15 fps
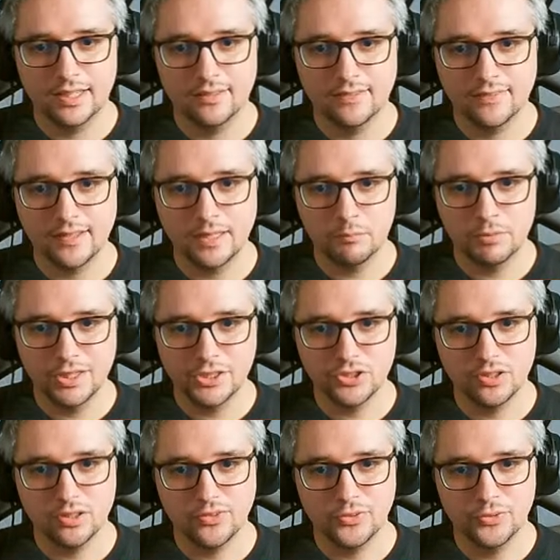inside
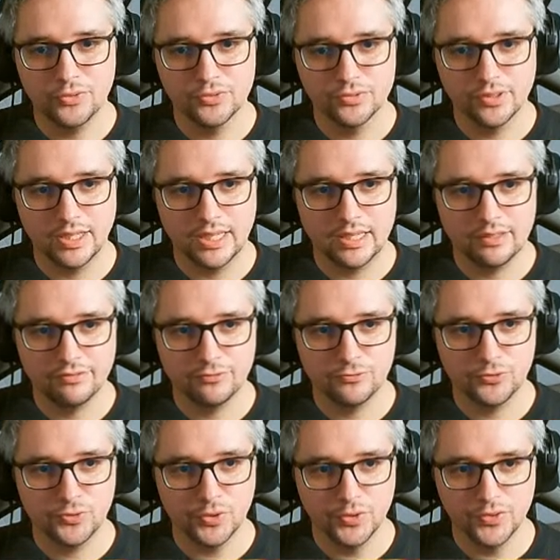Blish HUD, you have
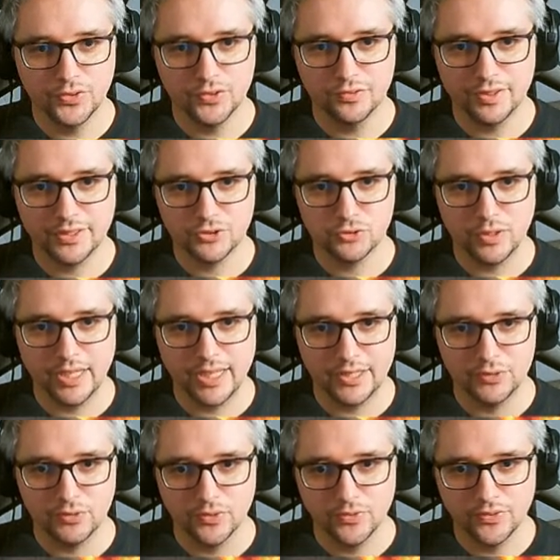tons of extra
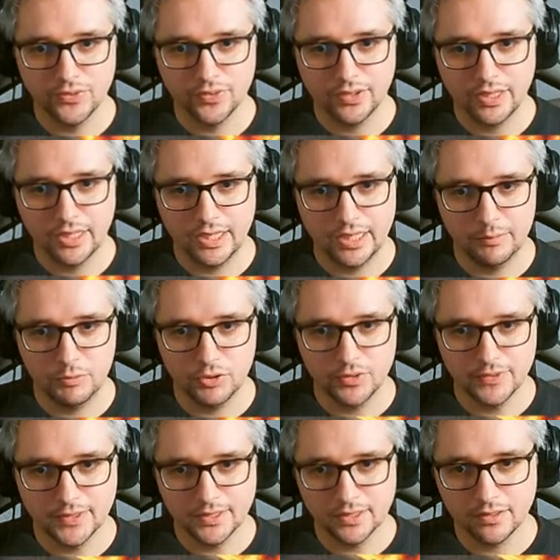add-ons. And I'm
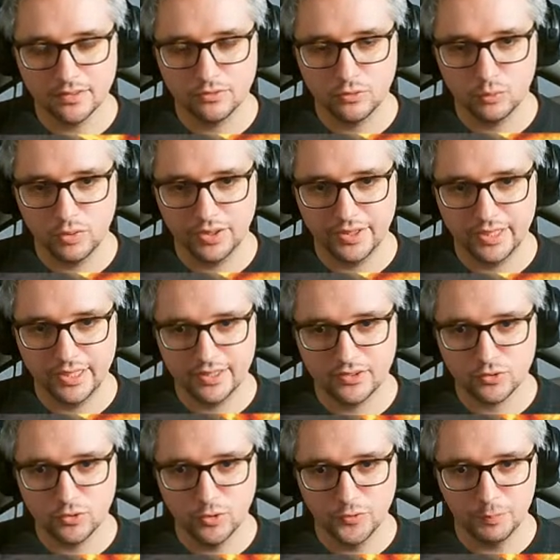using one that is
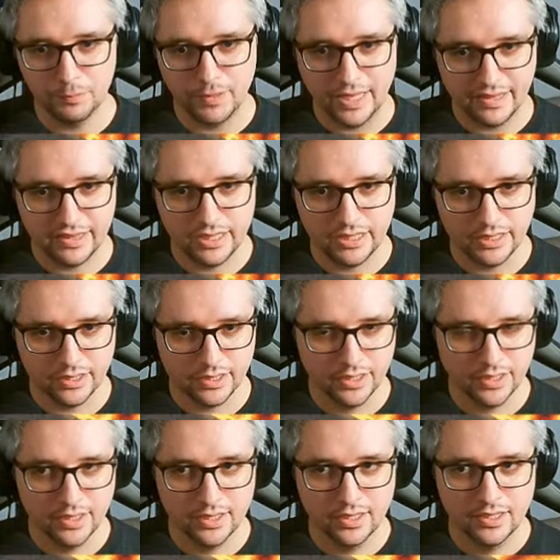called Pathing.
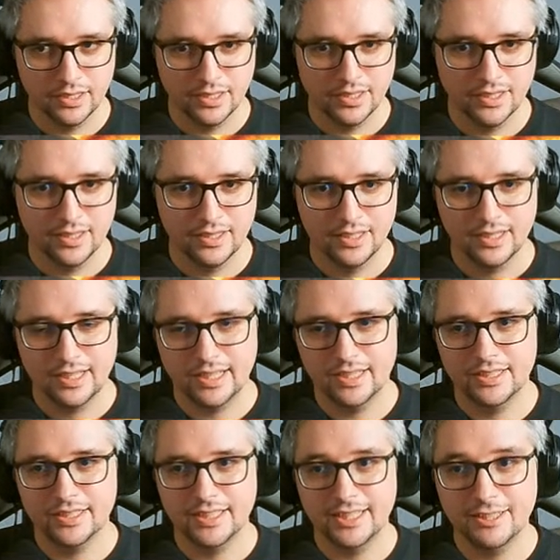
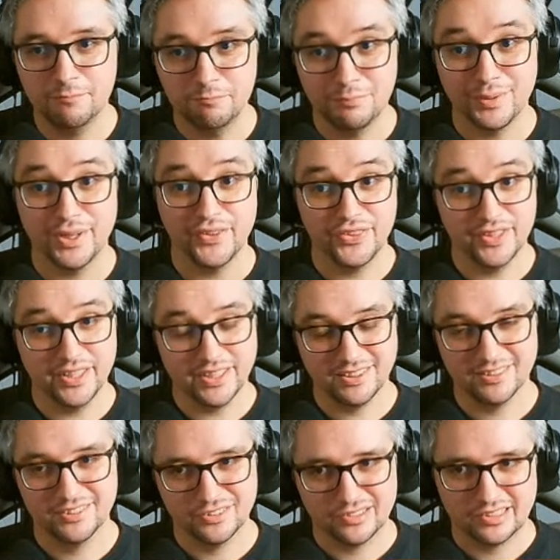And in Pathing,
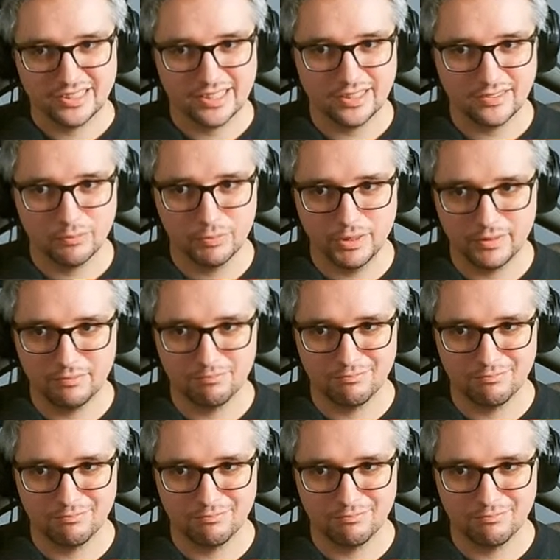it gets a bit